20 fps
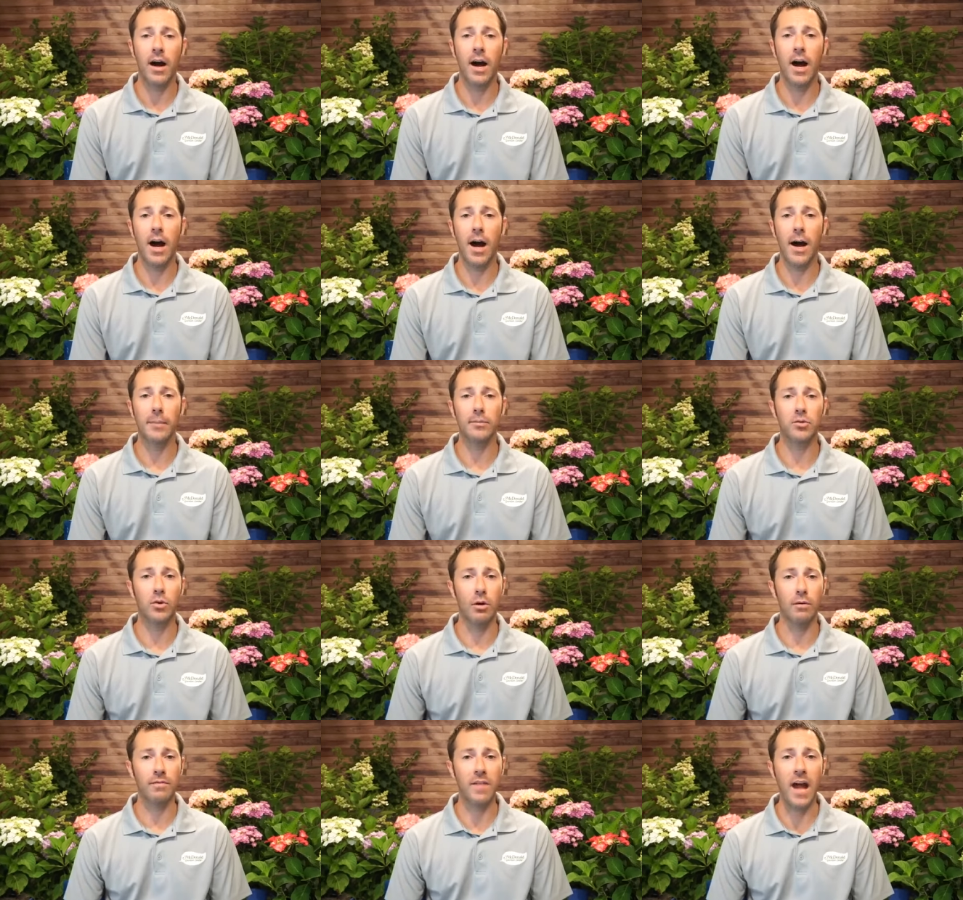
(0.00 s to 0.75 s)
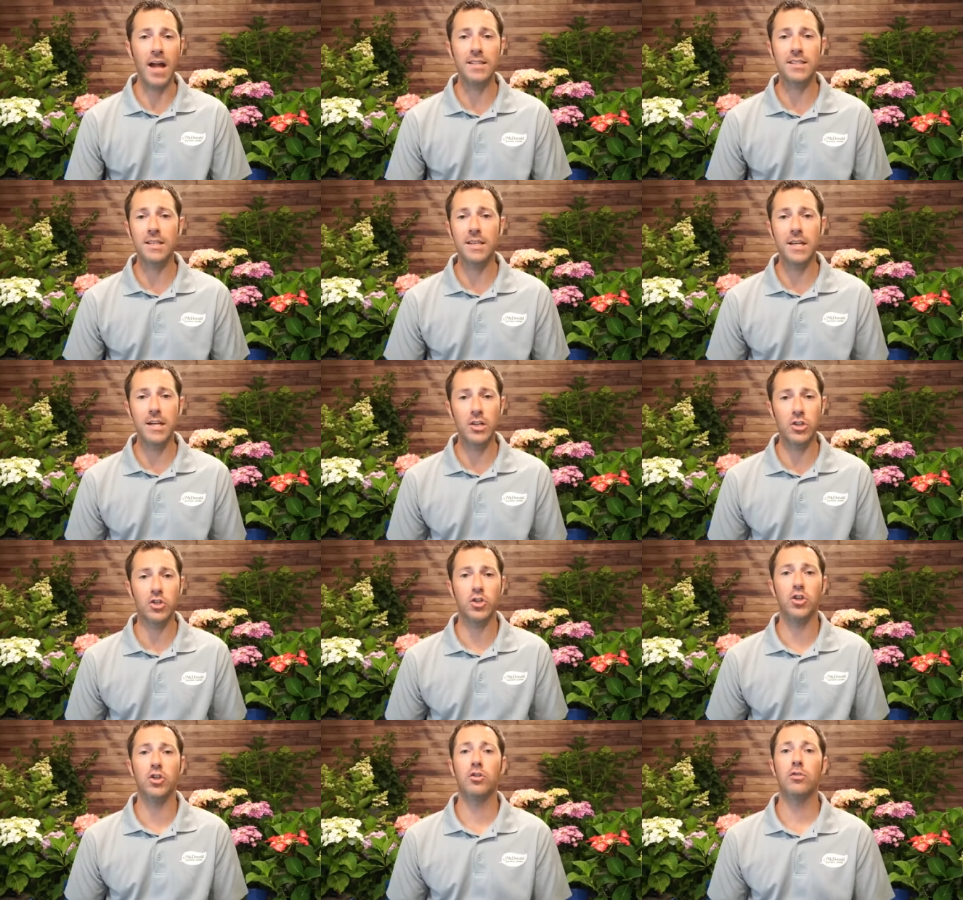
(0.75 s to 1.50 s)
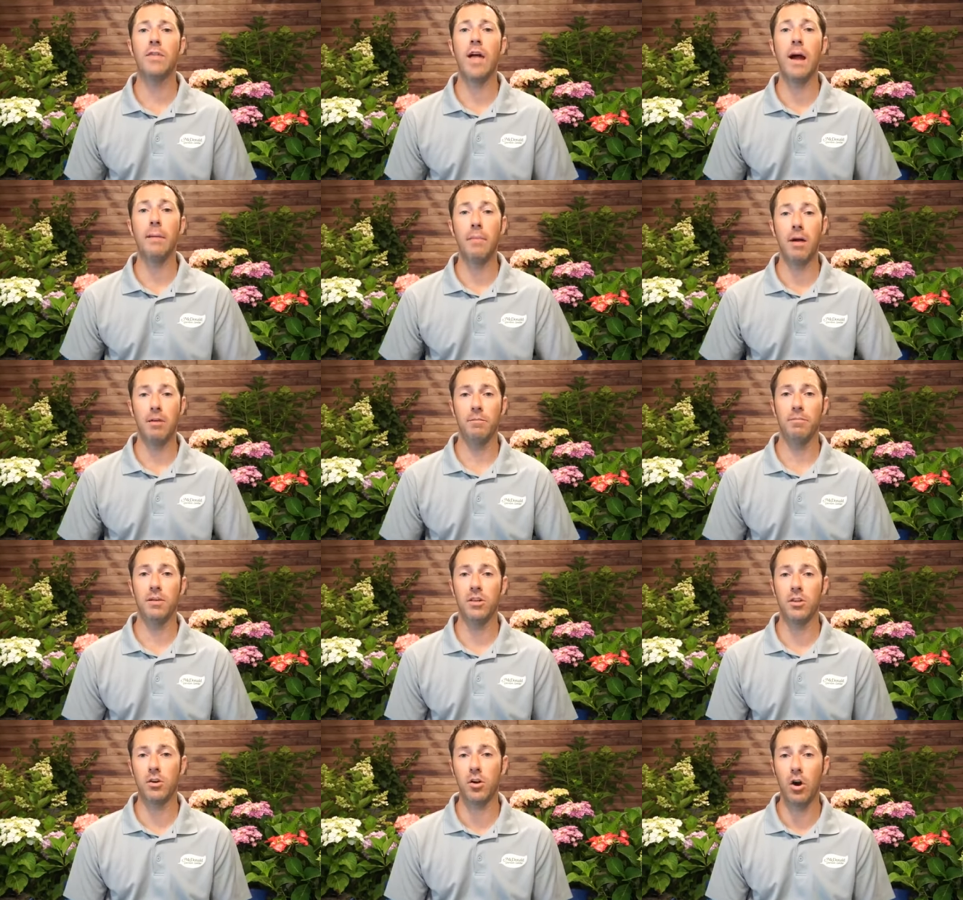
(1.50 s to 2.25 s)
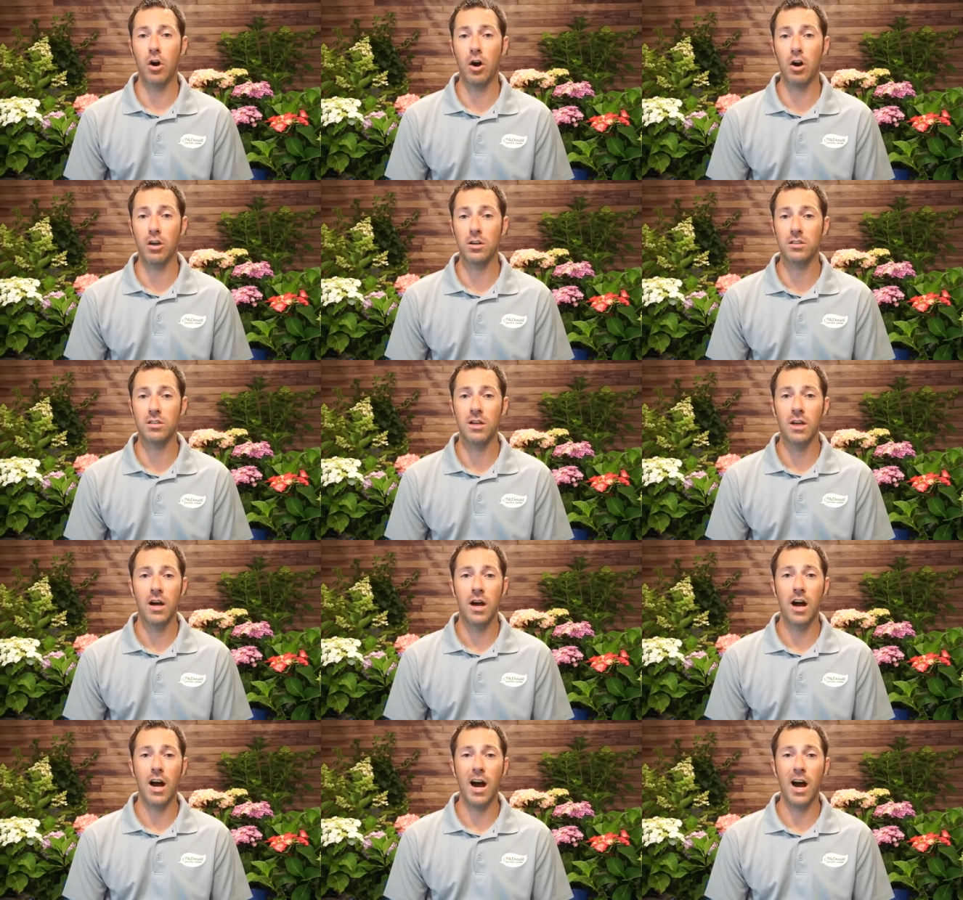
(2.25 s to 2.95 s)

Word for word: Um, so if that's an issue, that might be the cause.